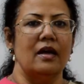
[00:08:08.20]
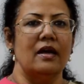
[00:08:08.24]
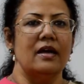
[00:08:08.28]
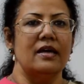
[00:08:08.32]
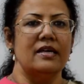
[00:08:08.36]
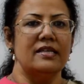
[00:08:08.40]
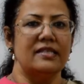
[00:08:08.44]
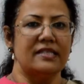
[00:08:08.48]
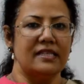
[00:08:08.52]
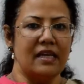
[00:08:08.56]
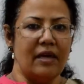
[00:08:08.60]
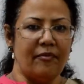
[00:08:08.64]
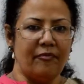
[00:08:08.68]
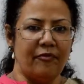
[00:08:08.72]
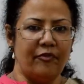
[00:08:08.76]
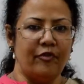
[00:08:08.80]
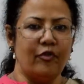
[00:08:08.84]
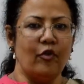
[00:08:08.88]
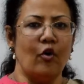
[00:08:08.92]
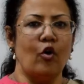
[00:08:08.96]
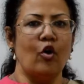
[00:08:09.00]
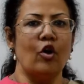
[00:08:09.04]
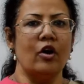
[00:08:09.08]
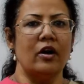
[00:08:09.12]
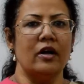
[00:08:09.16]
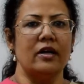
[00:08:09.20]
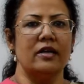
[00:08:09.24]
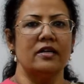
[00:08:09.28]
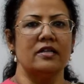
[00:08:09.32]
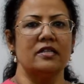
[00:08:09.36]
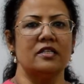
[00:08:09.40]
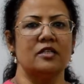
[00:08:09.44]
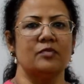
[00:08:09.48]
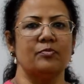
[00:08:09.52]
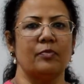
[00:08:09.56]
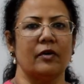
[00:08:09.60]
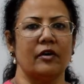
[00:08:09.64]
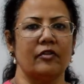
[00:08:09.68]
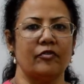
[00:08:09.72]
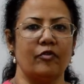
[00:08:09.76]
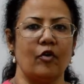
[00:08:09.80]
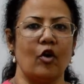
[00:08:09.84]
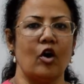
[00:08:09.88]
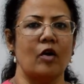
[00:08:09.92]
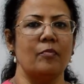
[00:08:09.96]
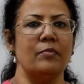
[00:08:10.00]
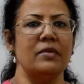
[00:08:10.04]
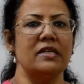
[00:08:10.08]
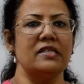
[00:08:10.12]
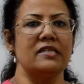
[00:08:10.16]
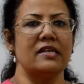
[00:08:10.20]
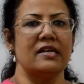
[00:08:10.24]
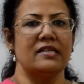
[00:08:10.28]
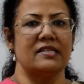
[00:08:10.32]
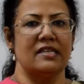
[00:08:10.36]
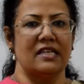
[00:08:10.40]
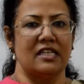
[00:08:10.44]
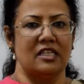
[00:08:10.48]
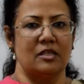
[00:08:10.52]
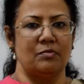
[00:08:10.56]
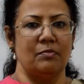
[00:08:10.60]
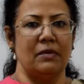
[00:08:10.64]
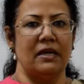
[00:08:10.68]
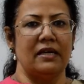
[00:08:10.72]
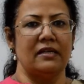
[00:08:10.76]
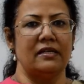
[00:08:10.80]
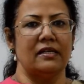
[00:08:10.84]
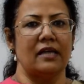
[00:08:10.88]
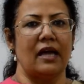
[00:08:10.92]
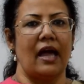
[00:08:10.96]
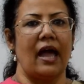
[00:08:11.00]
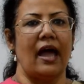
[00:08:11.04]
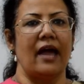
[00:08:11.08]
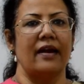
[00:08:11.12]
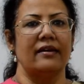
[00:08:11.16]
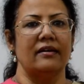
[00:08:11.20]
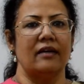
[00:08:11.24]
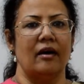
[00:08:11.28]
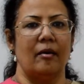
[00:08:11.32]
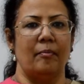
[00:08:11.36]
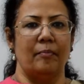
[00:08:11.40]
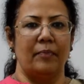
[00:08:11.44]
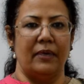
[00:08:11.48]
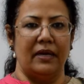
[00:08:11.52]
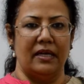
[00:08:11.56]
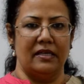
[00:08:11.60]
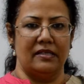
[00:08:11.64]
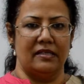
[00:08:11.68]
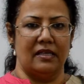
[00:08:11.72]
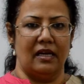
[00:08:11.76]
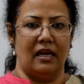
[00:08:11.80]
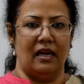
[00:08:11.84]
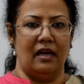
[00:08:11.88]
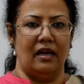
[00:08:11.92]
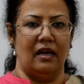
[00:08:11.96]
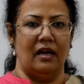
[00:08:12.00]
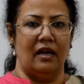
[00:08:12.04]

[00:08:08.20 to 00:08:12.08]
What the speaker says: Step 4 is performance assessment and appraisal.